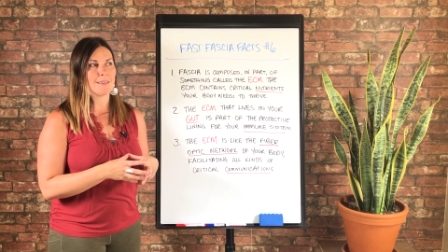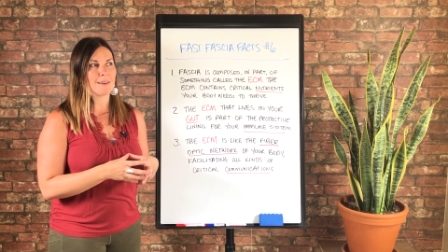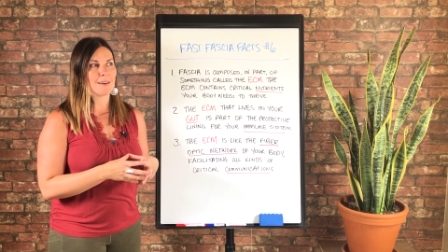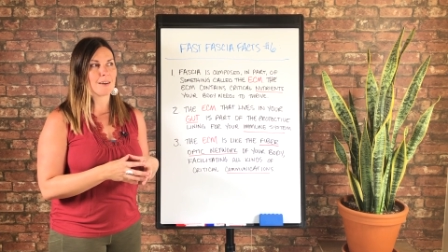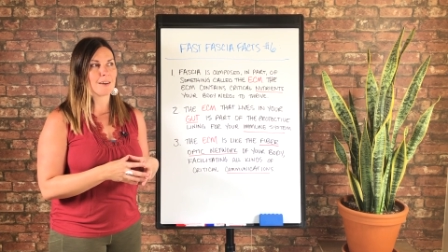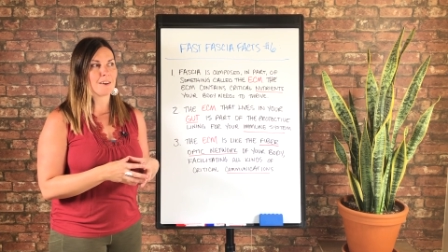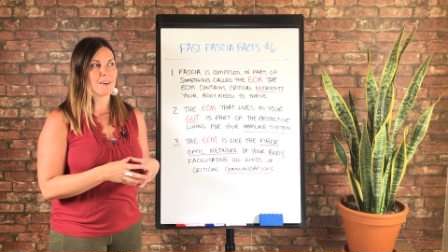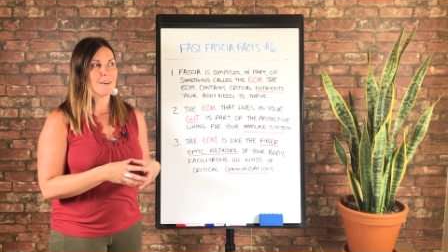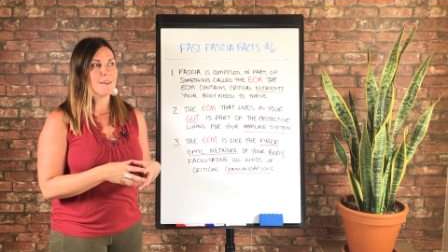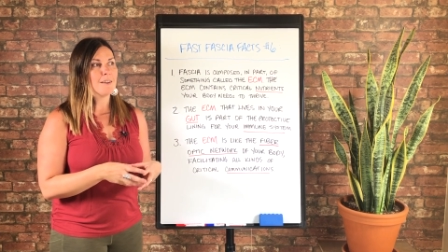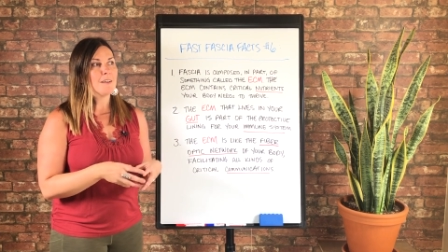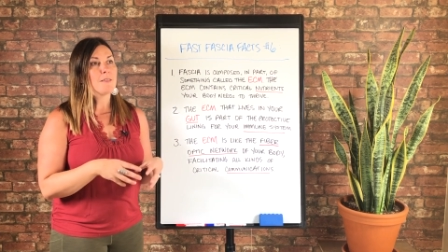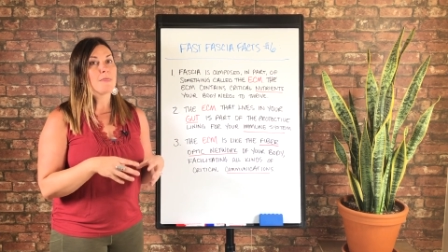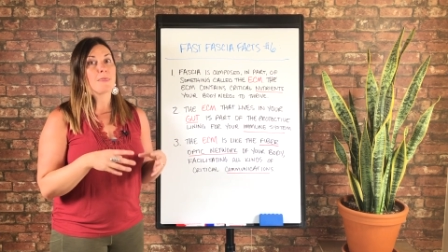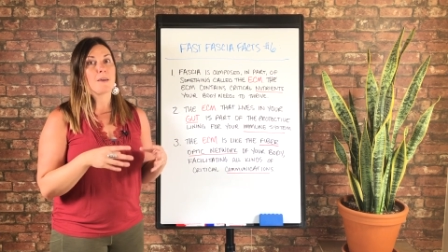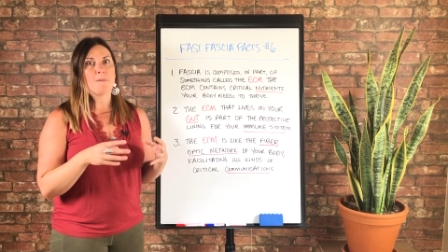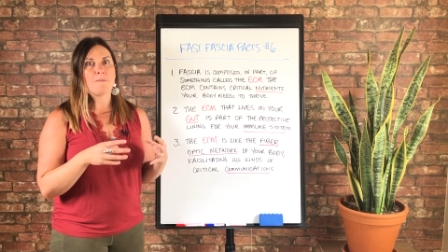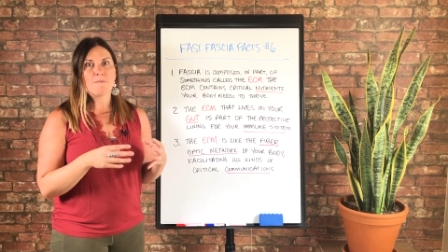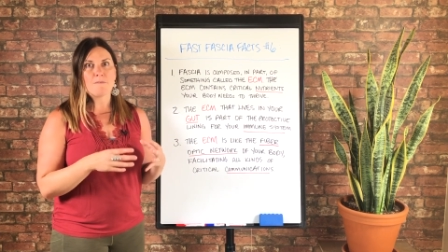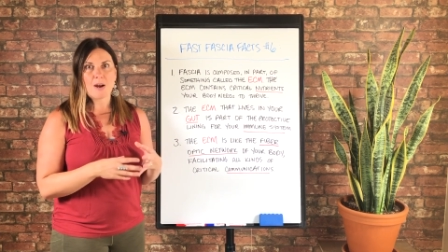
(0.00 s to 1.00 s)
there,
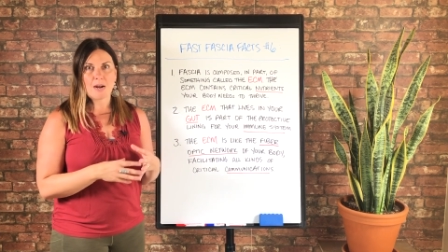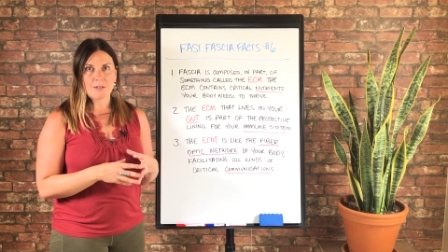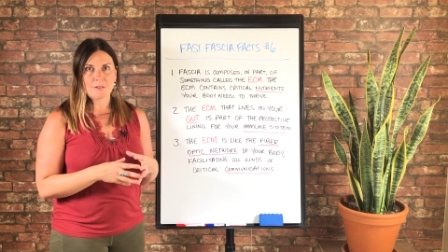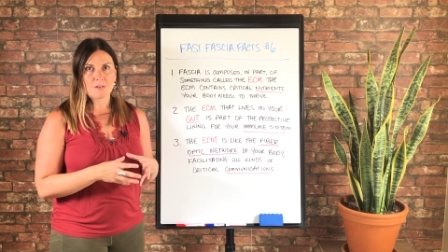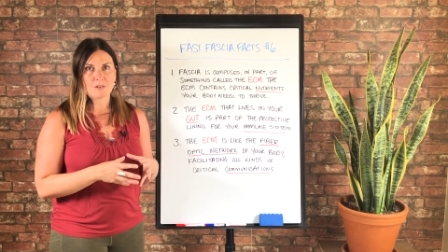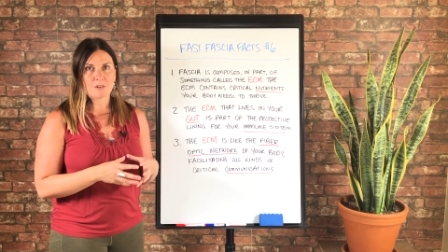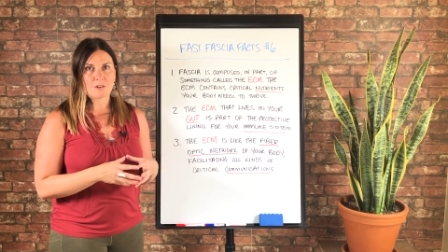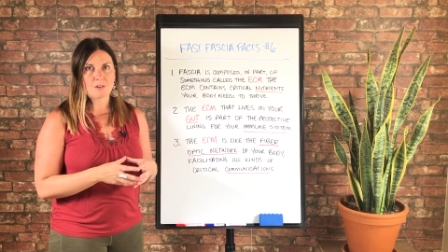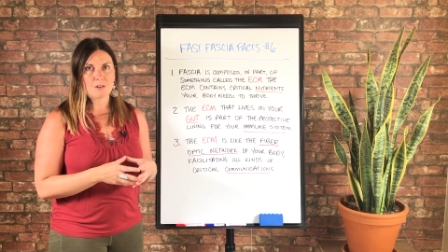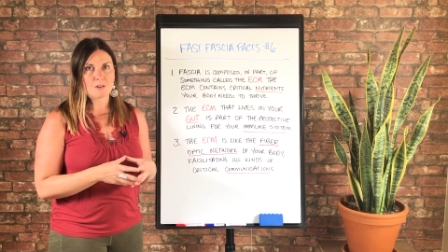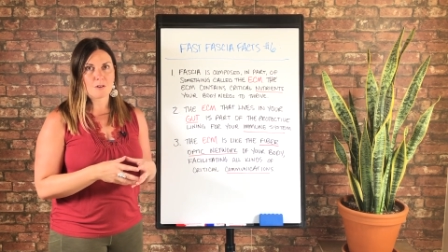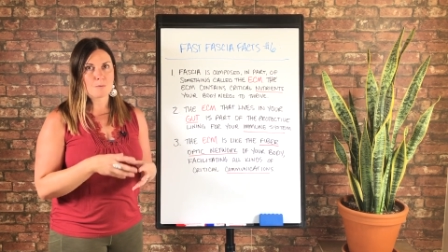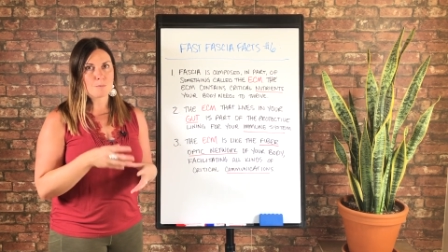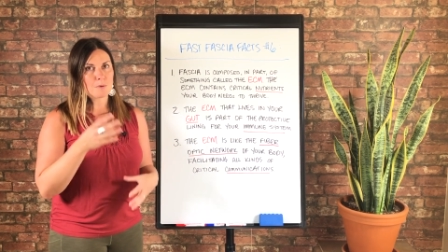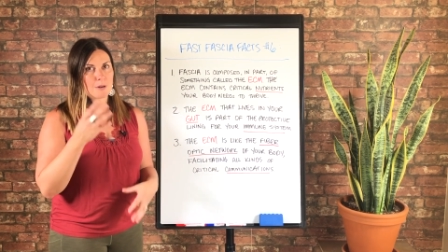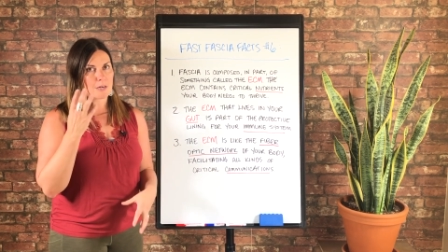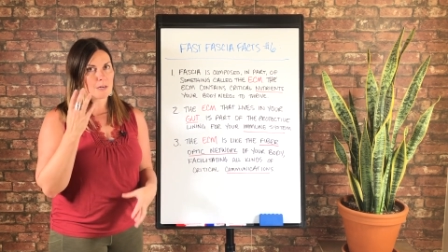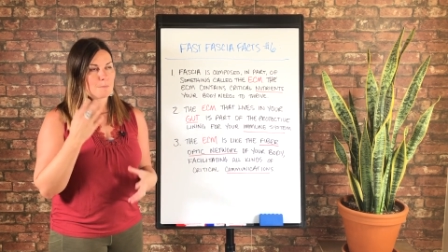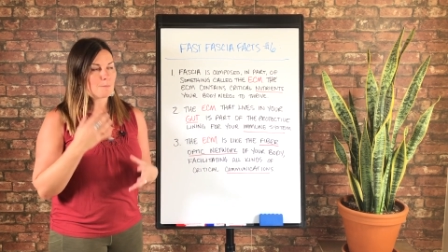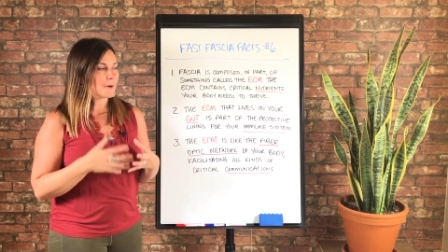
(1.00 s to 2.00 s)
the faster your
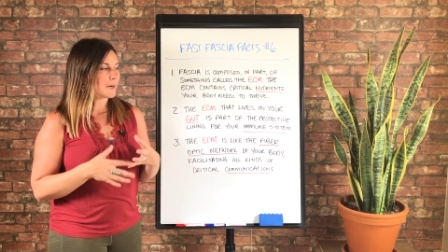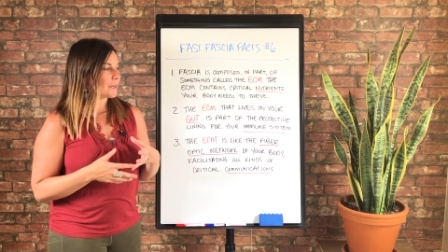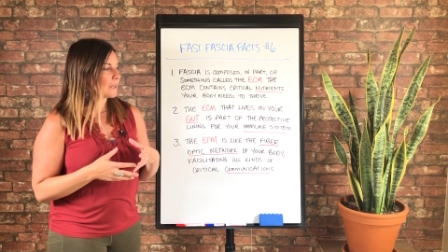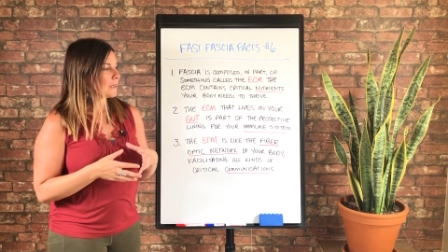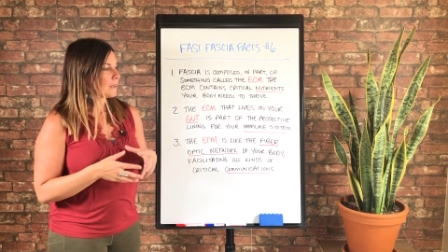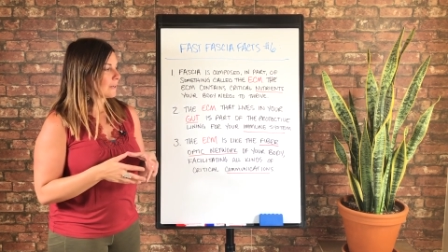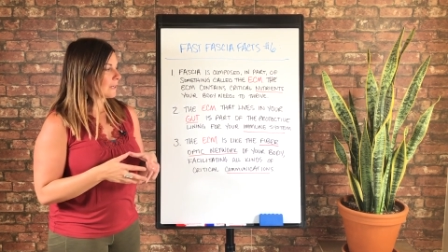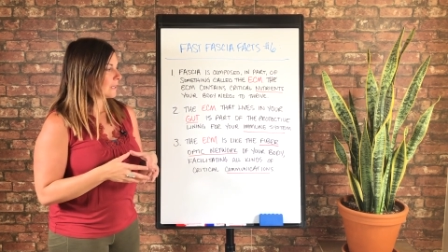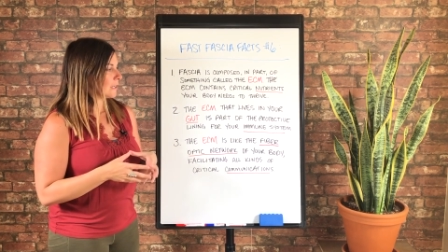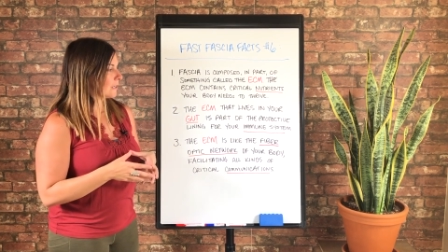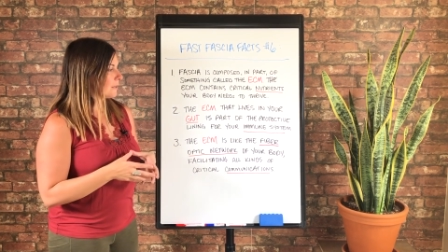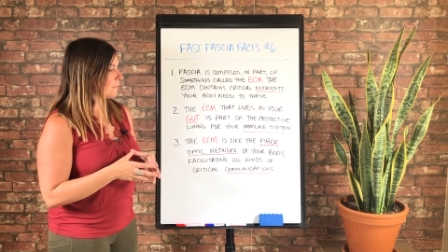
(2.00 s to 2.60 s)
brain and body are going